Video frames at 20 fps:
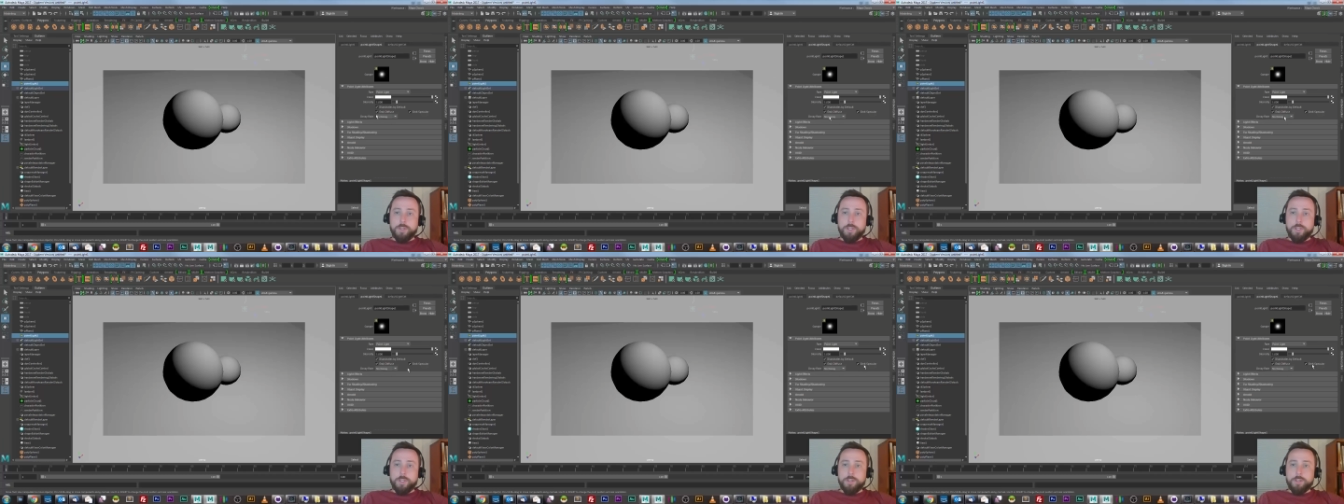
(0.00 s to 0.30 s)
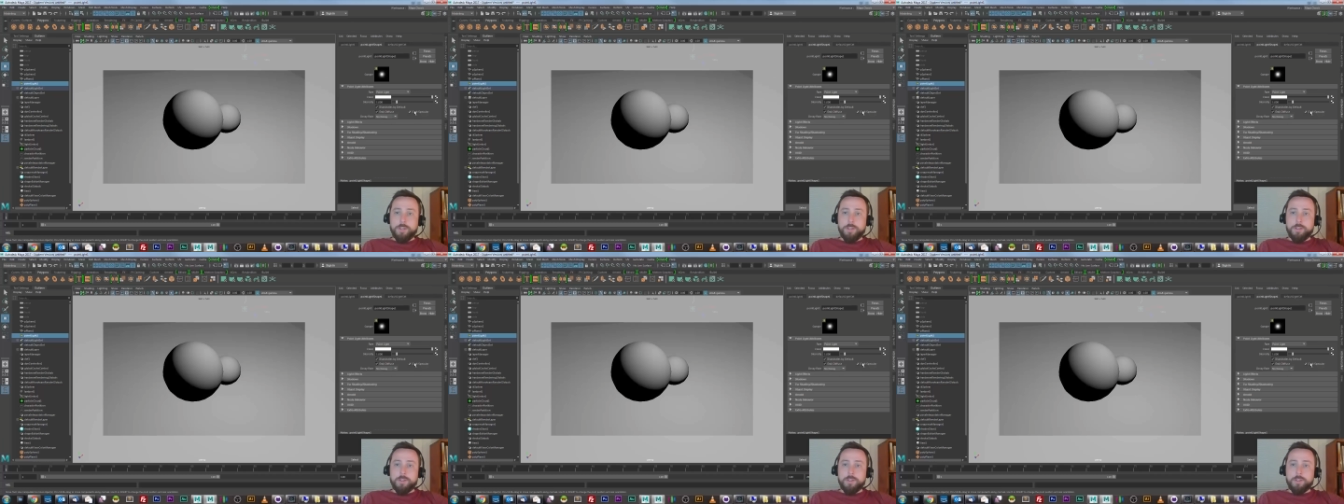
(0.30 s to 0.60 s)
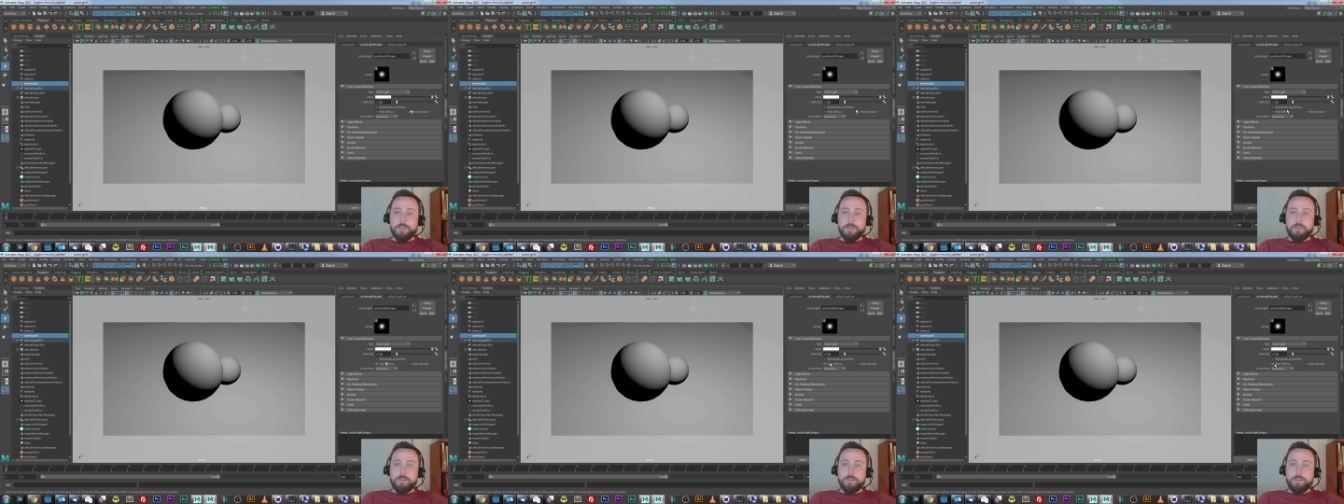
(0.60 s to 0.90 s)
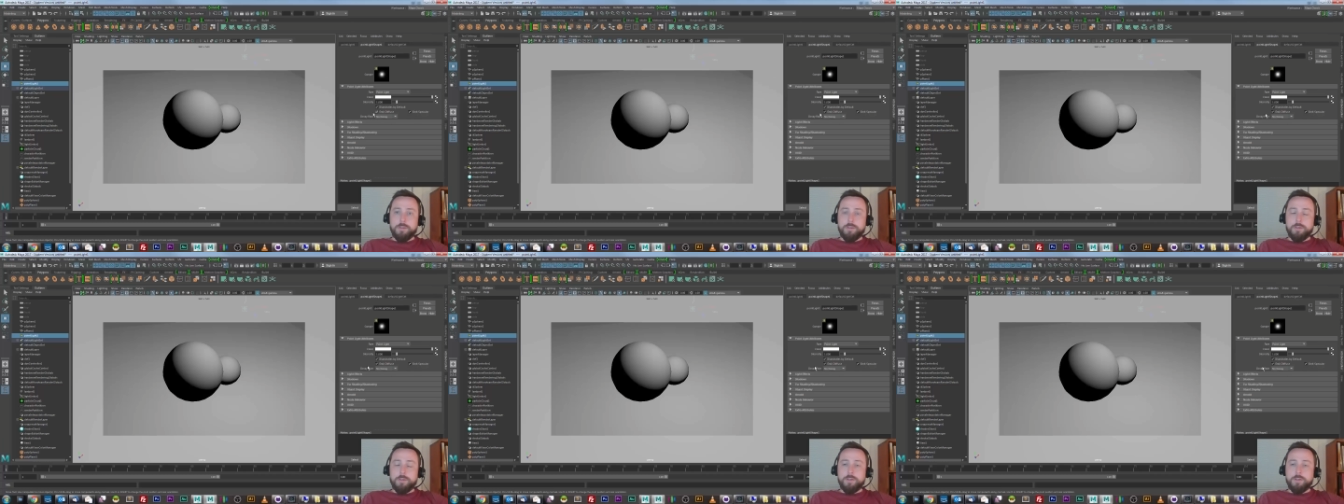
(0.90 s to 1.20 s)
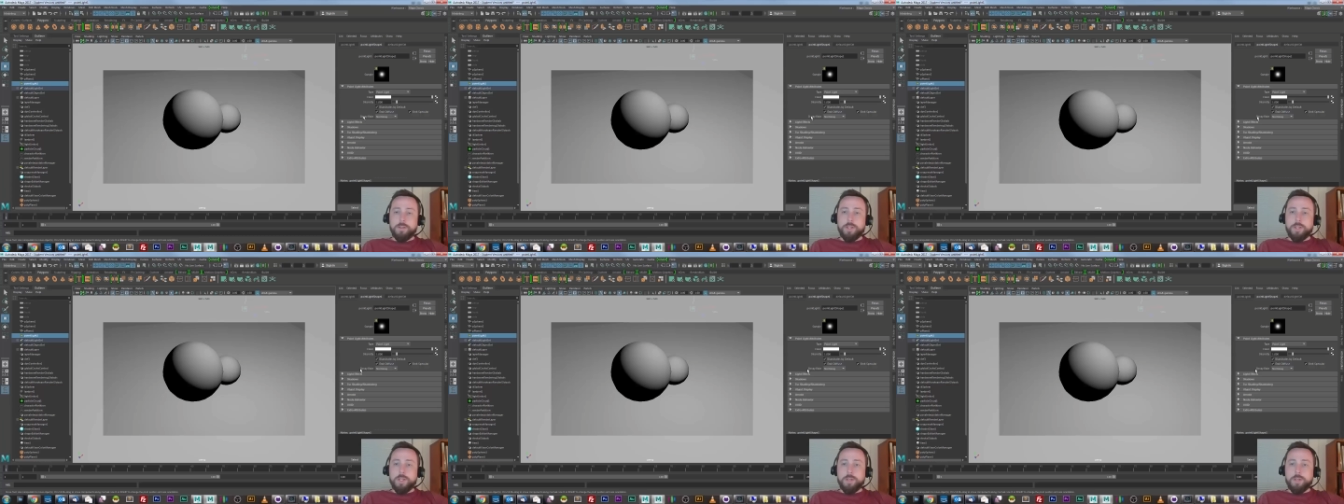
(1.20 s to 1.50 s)
is
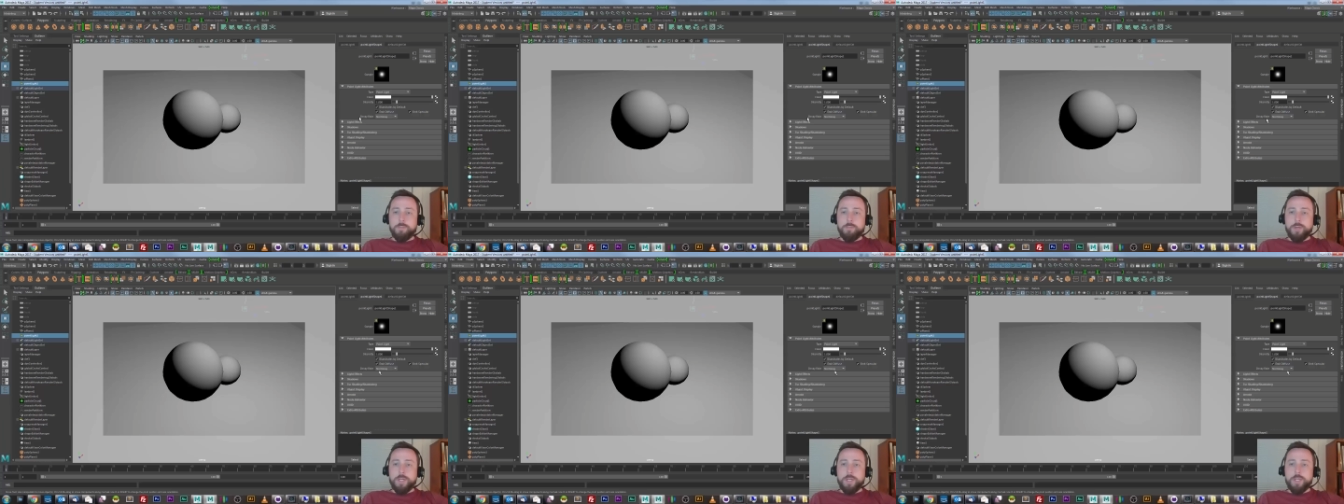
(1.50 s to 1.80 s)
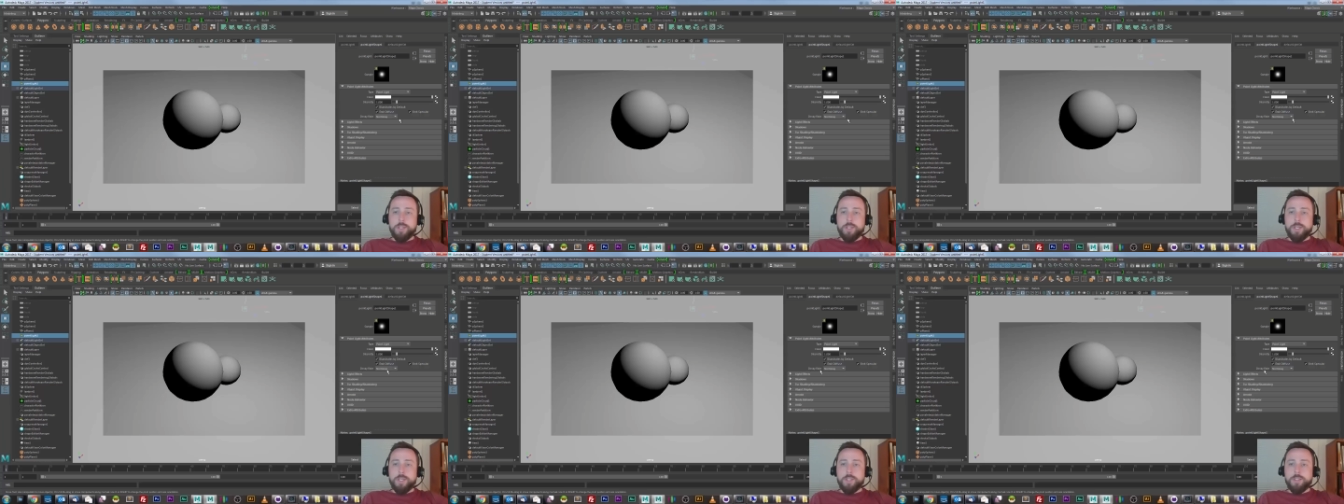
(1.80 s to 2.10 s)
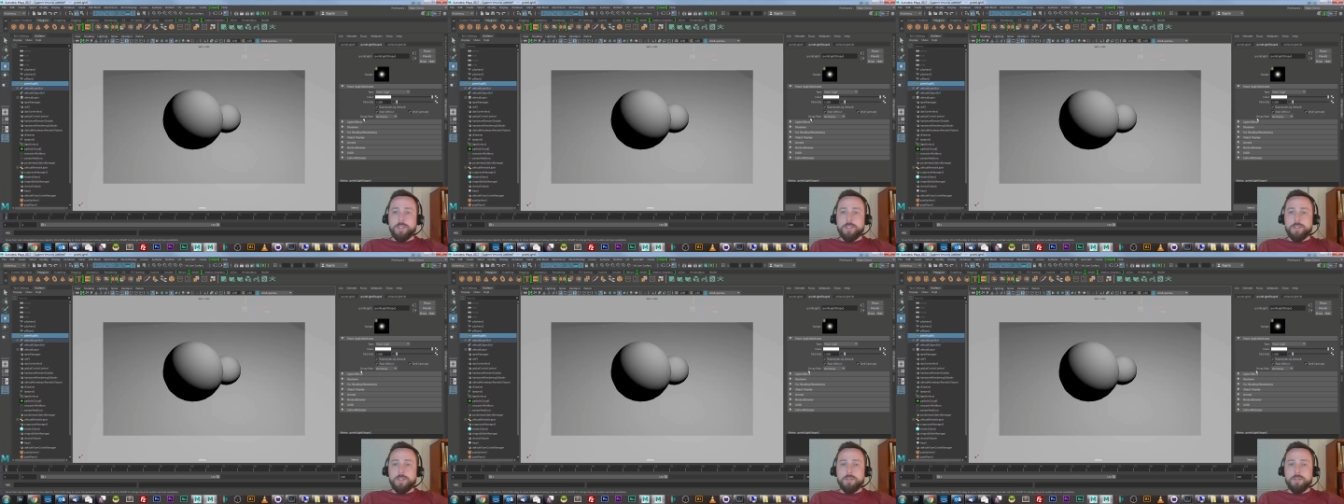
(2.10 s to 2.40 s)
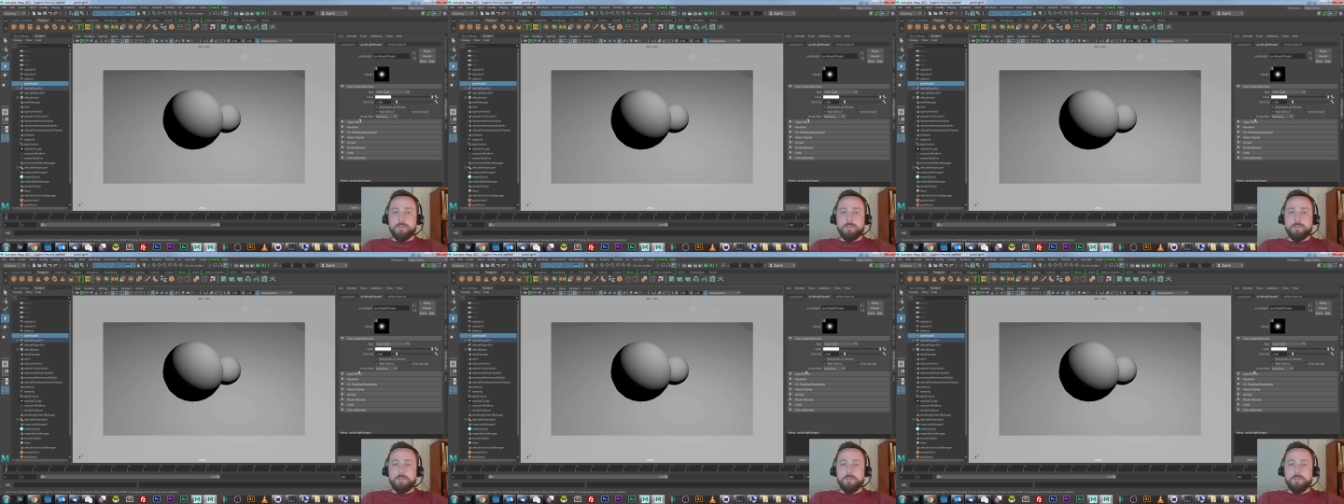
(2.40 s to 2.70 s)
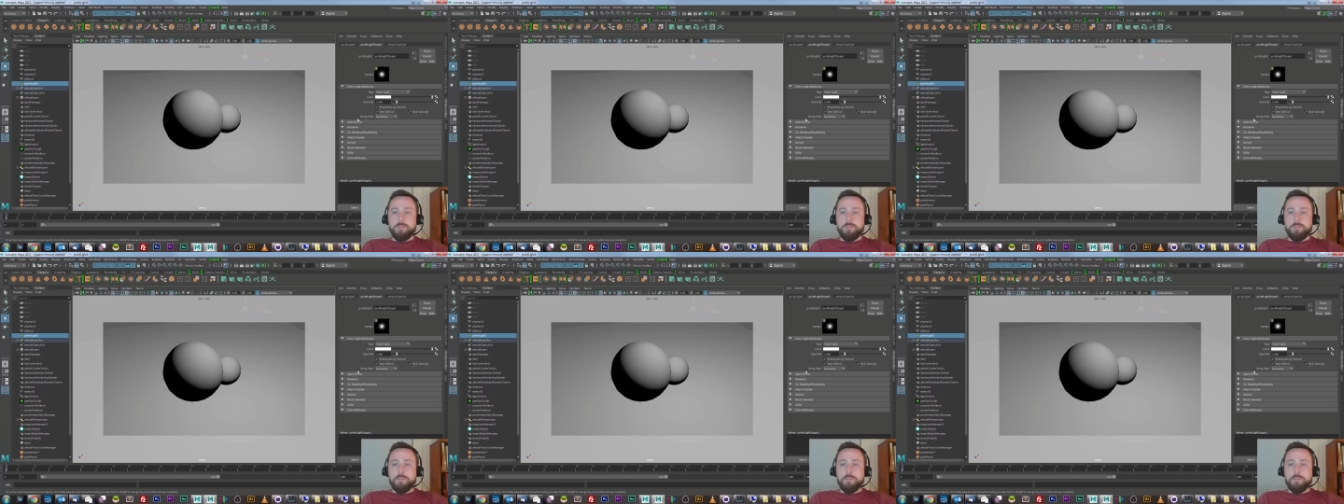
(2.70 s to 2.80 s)
that Maya lights